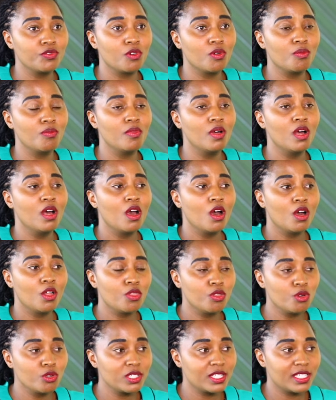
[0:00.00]
from
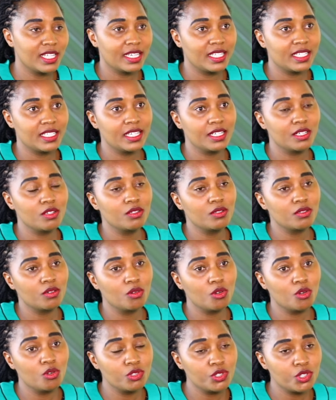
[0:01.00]
those that they
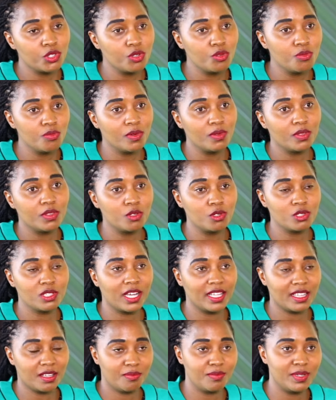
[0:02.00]
consume
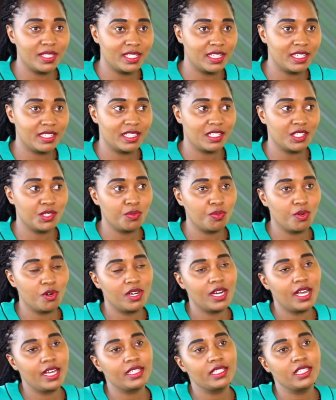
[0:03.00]
those other businesses'
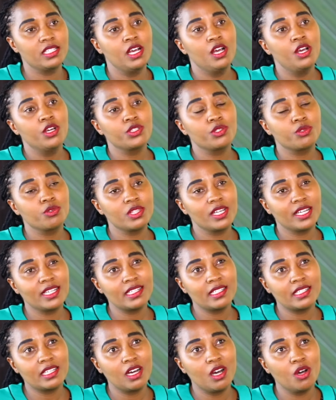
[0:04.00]
products. So
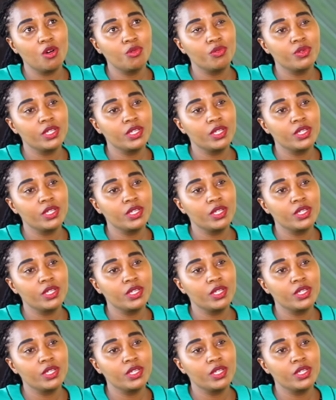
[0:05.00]
that is how